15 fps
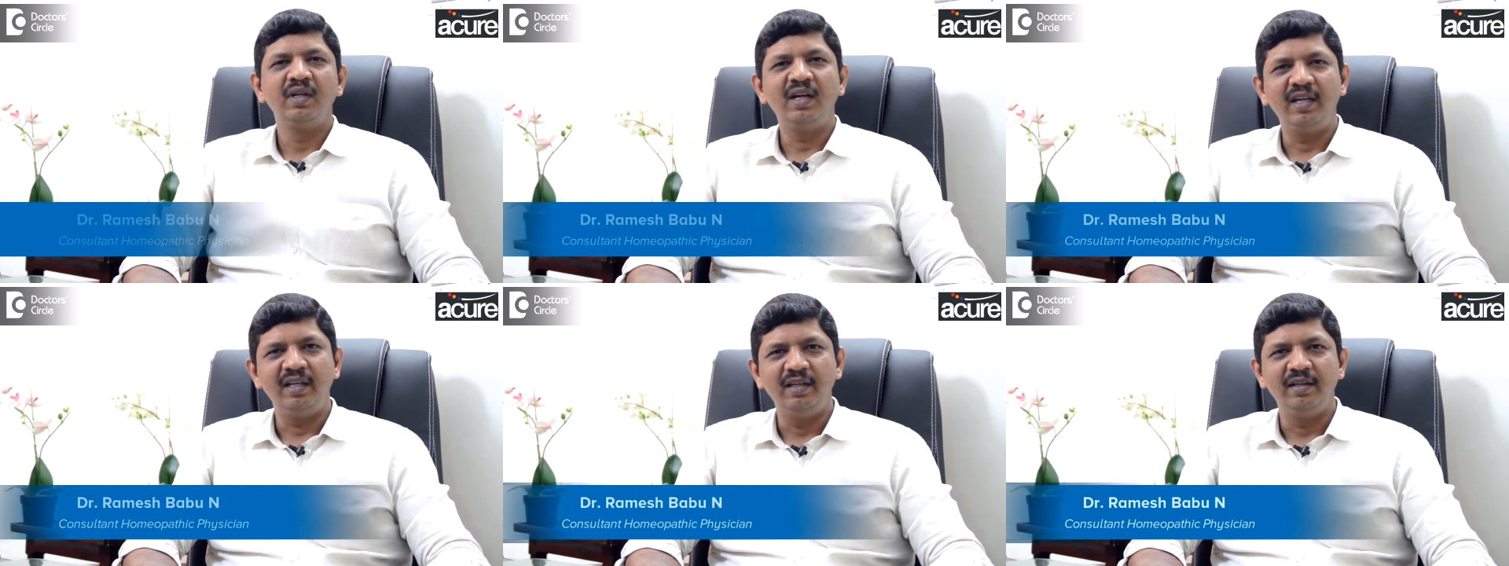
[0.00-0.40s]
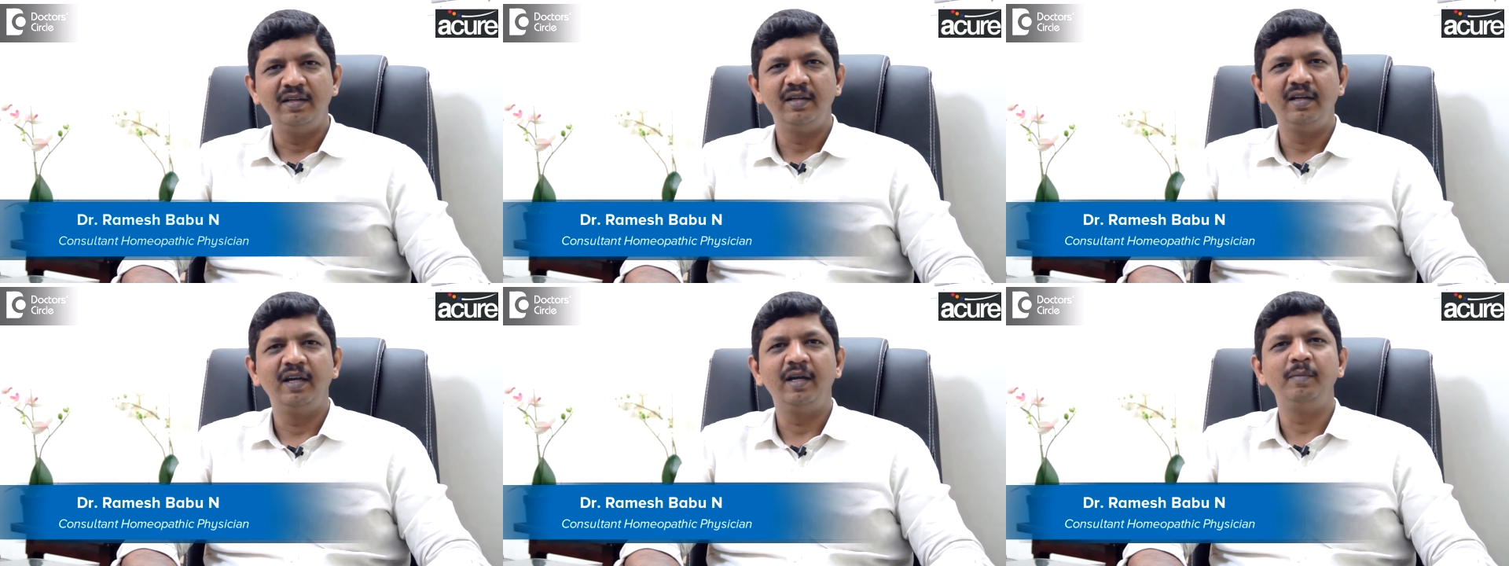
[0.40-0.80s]
Hi,
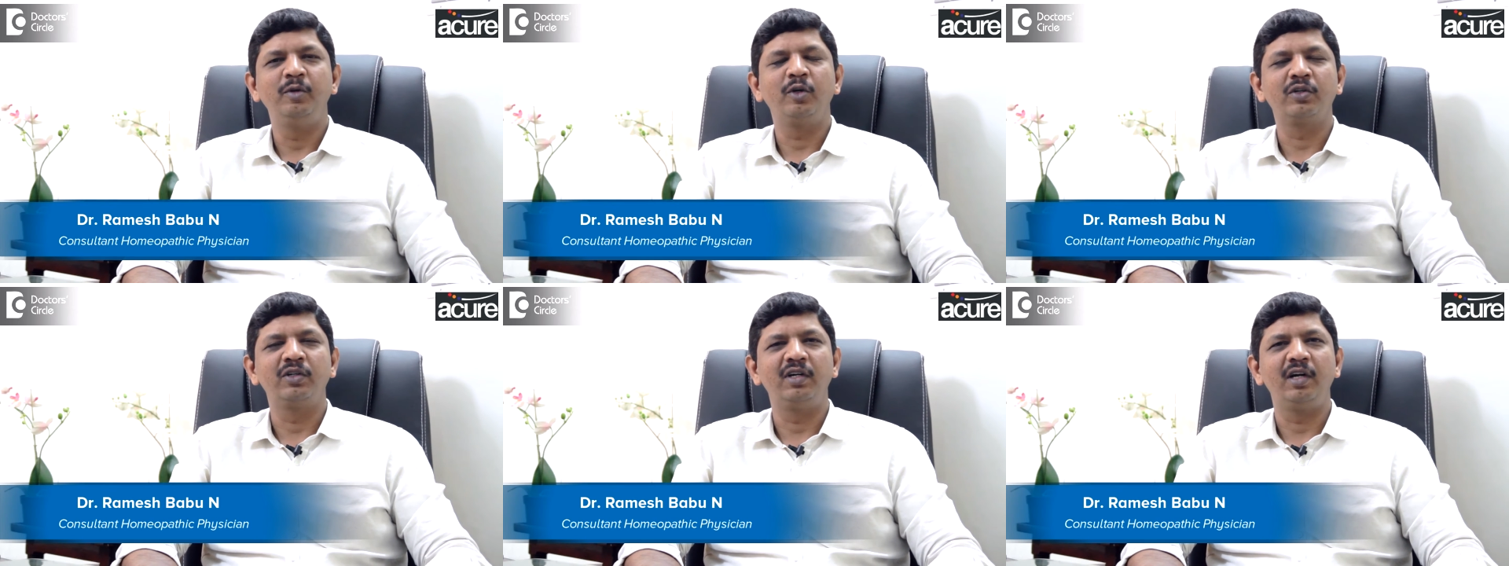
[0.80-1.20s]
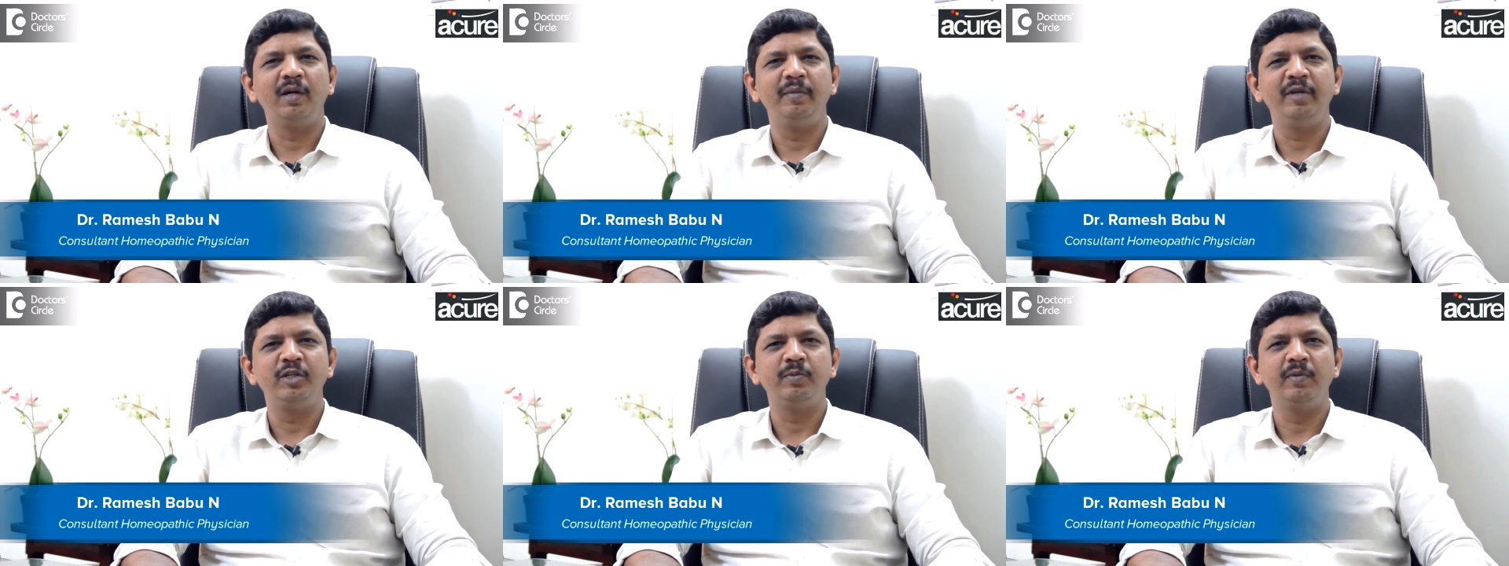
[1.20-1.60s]
I am Doctor
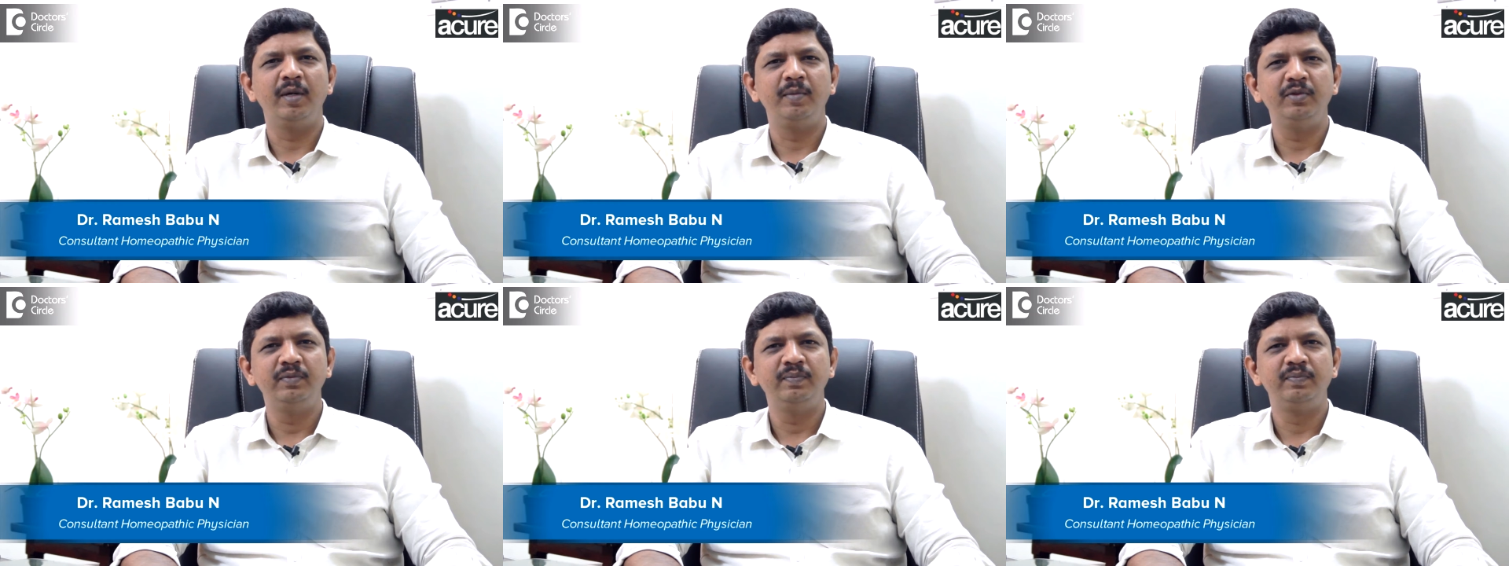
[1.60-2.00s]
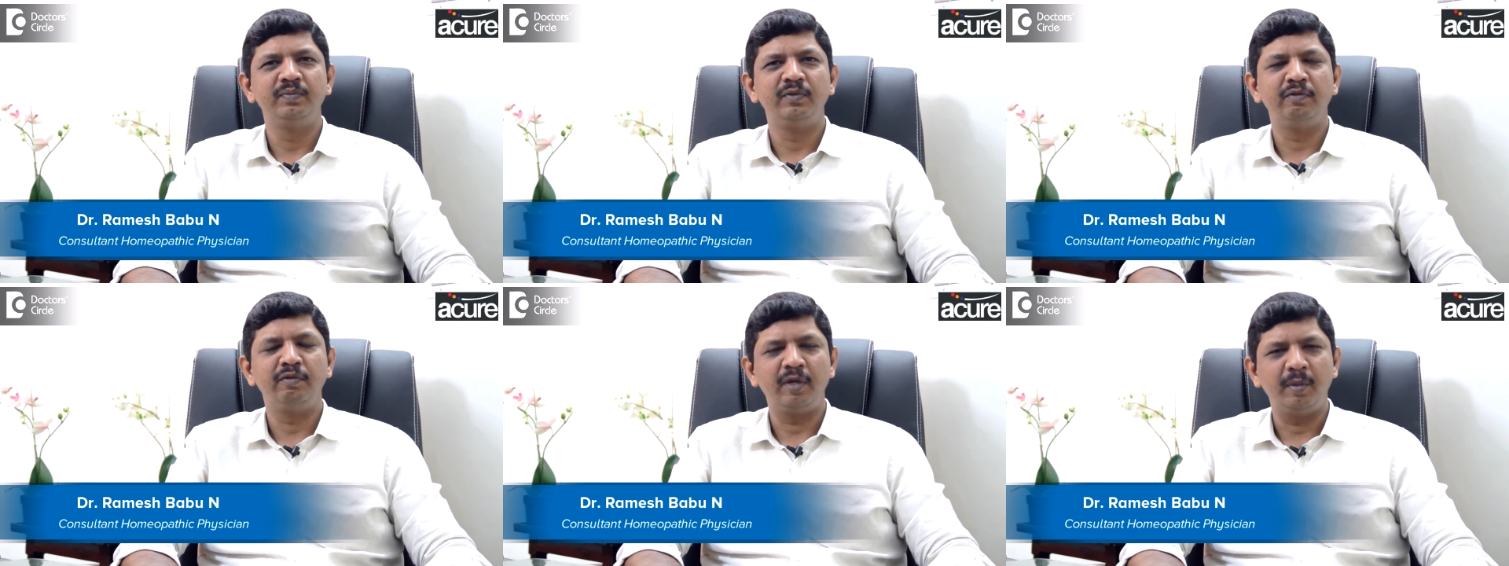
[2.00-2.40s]
Ramesh Babu
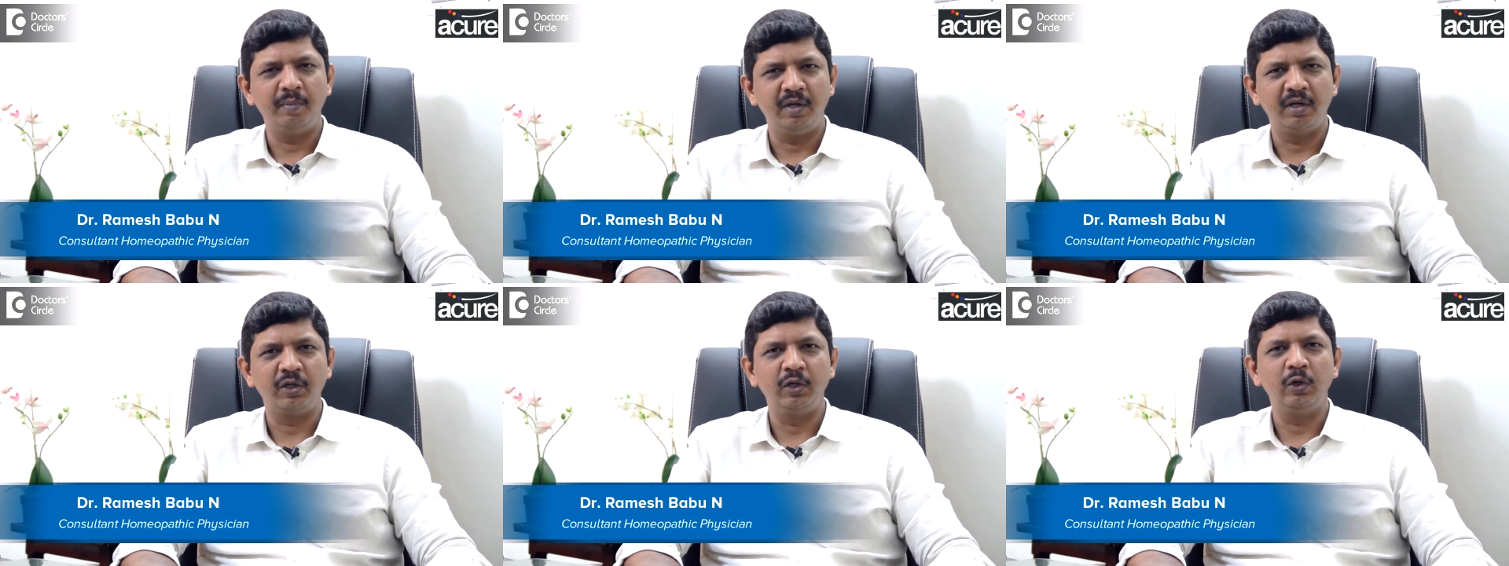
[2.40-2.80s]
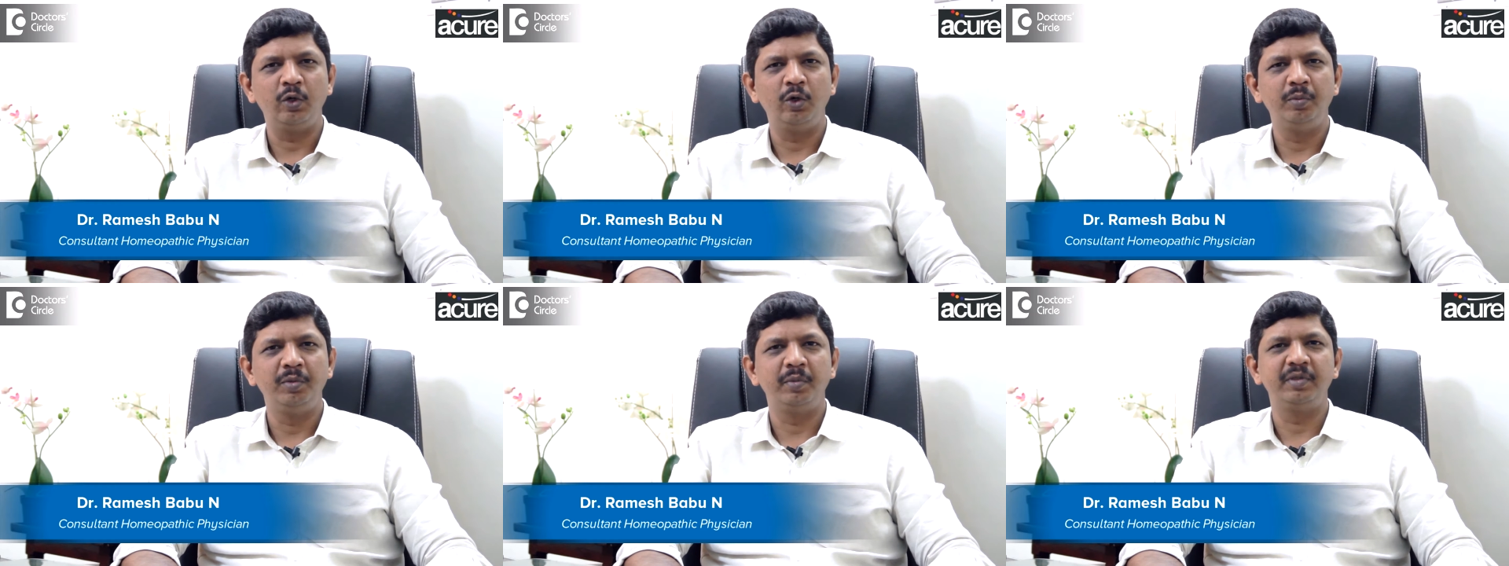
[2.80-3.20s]
from
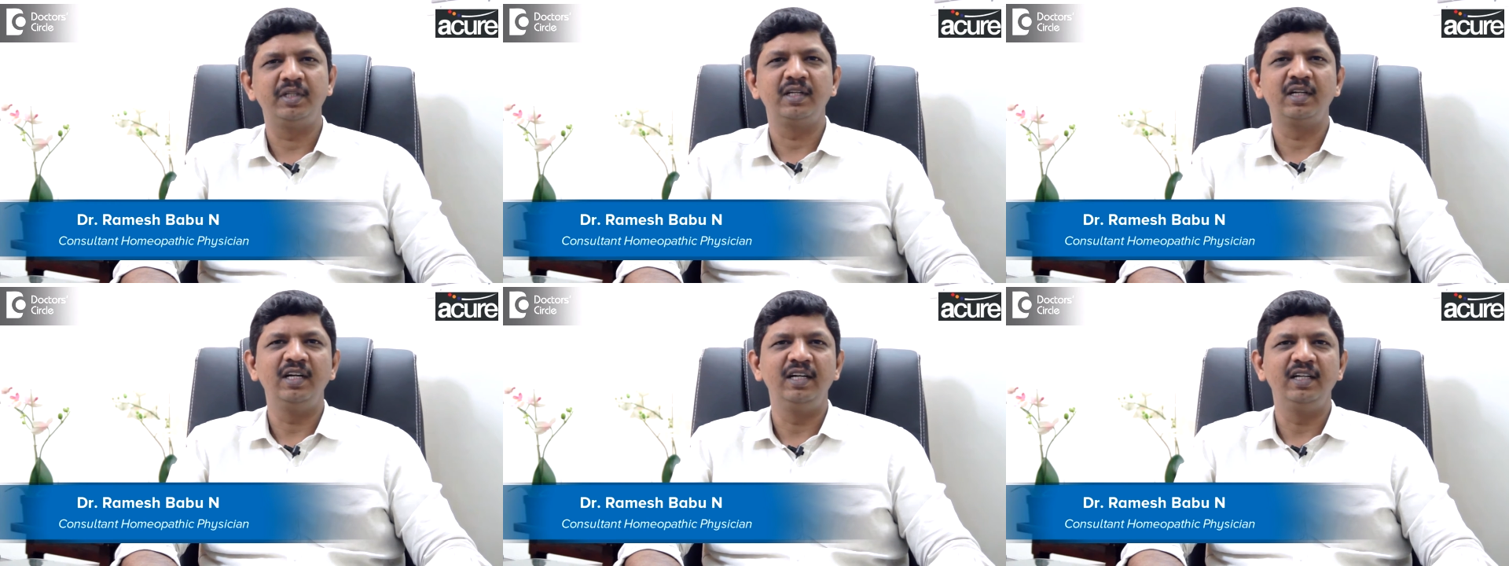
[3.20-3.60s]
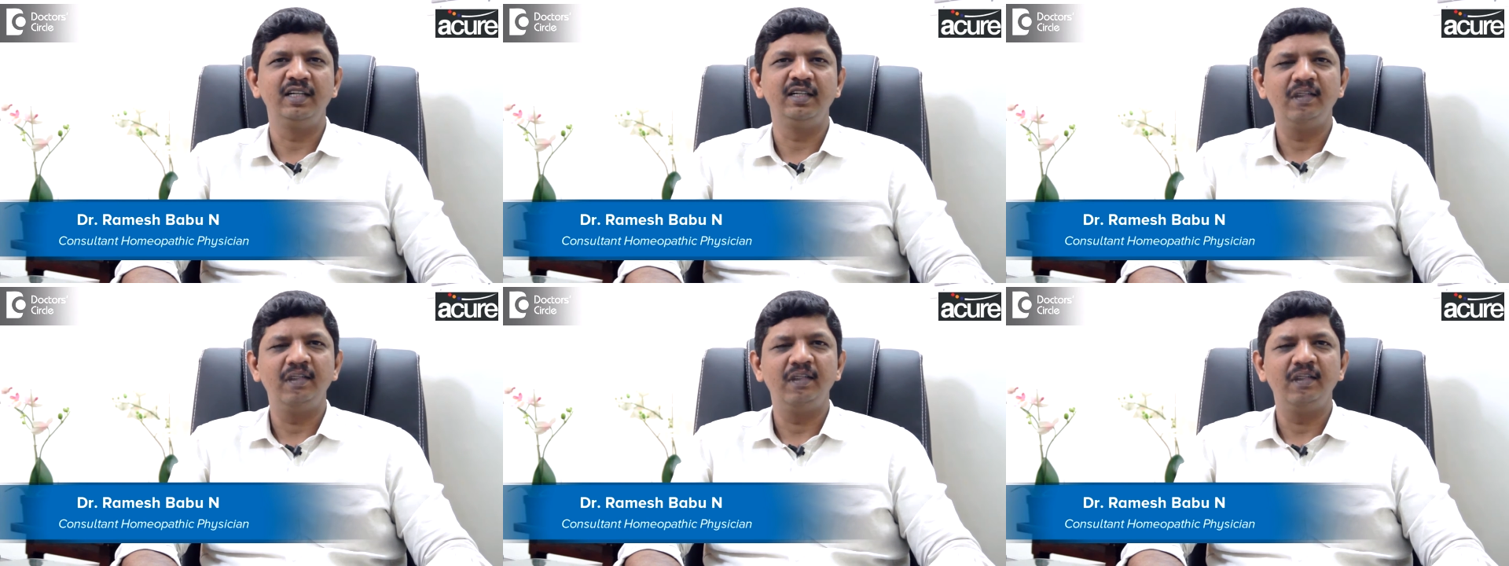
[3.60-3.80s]
Acure Homeopathic Clinic.